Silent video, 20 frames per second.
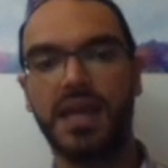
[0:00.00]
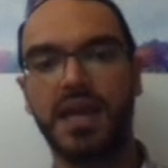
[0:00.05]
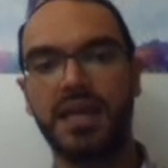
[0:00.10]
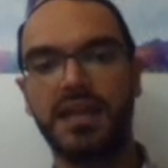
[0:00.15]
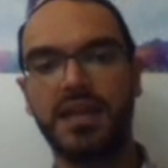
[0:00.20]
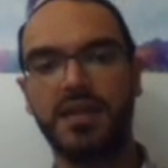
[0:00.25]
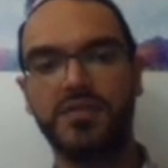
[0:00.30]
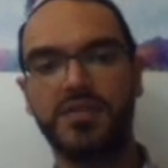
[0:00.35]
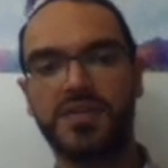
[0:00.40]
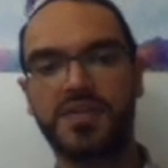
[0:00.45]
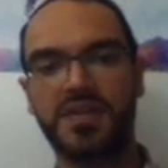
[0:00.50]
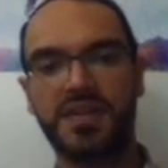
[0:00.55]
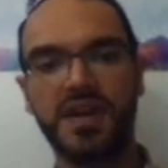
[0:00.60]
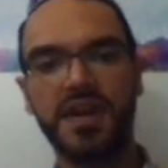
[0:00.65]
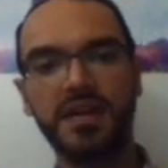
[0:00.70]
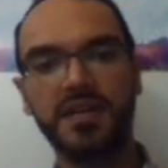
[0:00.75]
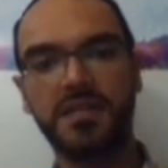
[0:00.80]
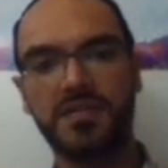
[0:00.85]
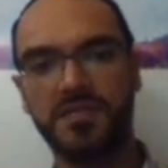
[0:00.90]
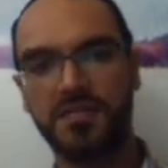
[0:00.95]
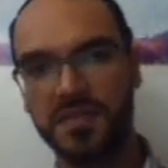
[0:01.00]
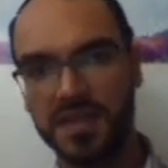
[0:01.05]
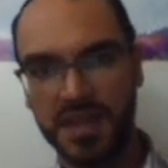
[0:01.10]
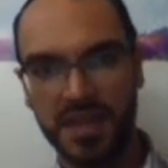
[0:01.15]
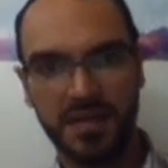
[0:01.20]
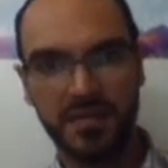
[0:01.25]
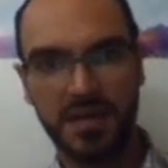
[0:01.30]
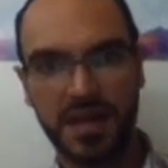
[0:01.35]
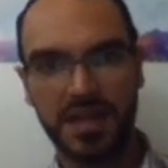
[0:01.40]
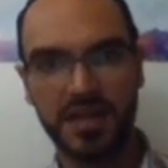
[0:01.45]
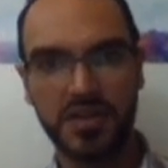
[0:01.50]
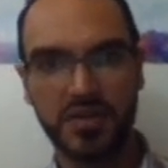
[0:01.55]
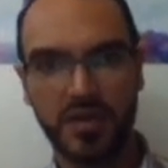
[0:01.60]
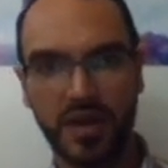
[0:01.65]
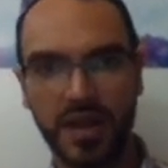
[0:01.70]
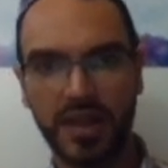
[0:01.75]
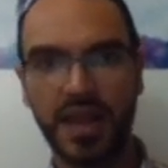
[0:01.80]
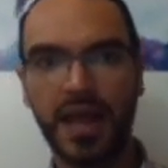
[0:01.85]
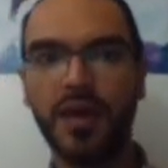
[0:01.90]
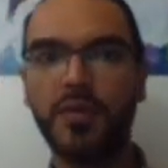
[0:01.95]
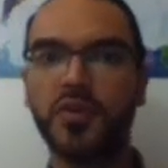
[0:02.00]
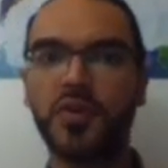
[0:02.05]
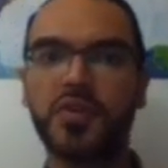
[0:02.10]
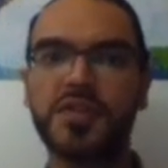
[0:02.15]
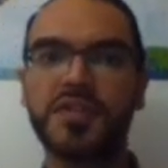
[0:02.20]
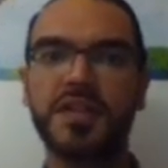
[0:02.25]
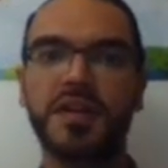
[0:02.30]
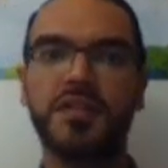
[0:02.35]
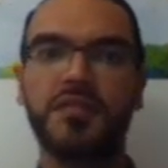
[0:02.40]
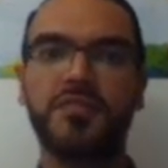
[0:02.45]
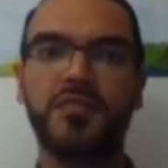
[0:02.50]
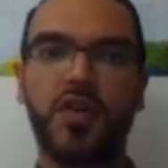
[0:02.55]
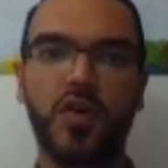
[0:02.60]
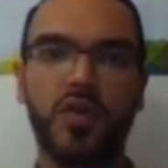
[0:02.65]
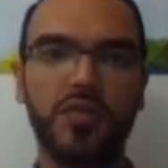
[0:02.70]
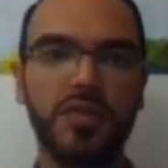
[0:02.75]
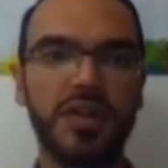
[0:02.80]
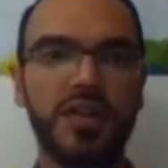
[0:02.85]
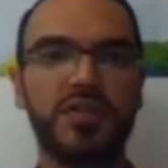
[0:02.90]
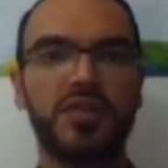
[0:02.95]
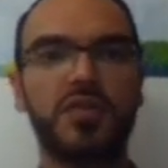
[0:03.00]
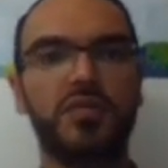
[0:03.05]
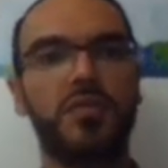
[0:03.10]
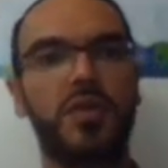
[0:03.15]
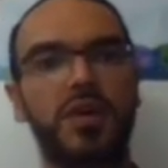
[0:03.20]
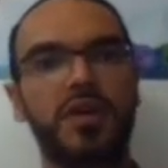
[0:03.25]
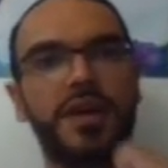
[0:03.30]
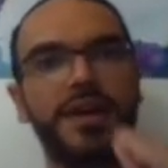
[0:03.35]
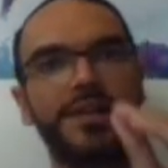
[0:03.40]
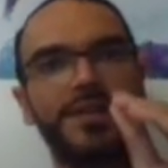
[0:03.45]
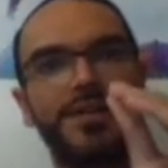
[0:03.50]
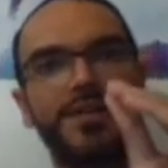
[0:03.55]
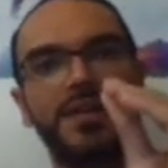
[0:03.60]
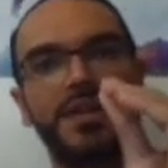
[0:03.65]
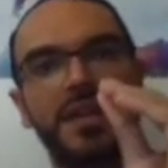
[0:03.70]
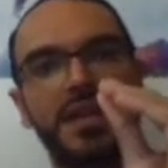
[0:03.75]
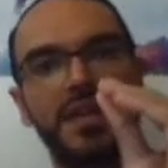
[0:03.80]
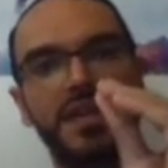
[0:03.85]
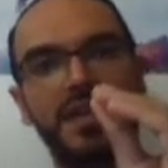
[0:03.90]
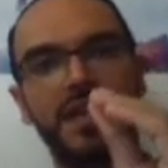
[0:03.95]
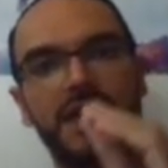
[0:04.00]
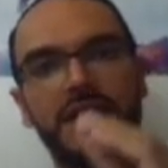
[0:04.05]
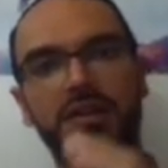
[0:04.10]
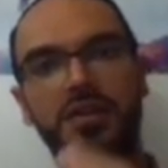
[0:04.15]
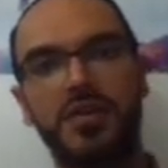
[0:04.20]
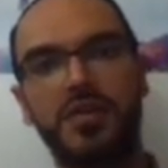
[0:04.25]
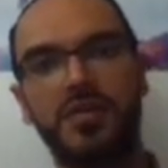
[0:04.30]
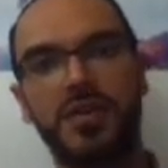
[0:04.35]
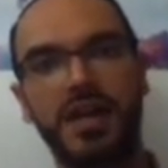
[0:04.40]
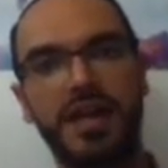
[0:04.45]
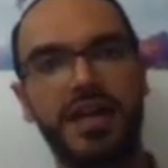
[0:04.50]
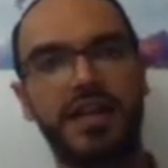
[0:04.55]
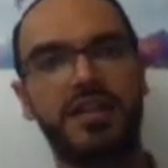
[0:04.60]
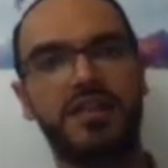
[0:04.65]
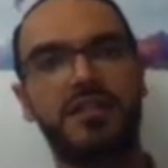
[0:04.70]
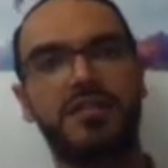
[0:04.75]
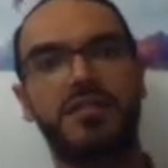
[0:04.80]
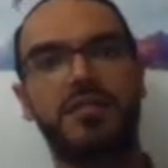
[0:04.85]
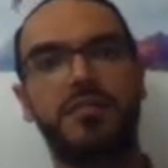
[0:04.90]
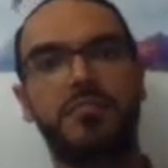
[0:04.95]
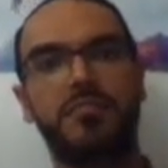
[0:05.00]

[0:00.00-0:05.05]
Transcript: And now you start at V and you allow yourself only to walk along yellow and